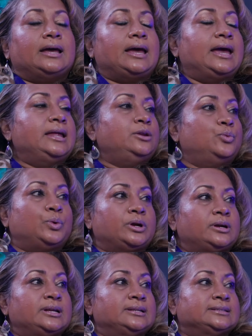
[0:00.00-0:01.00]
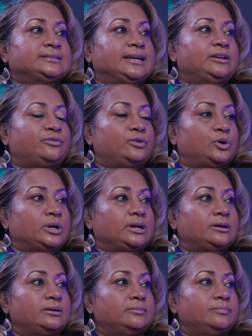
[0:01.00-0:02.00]
anywhere in the state of
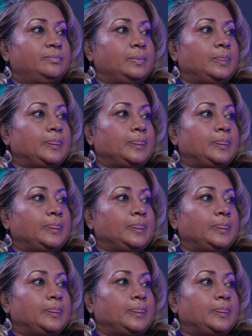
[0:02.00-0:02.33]
Florida. I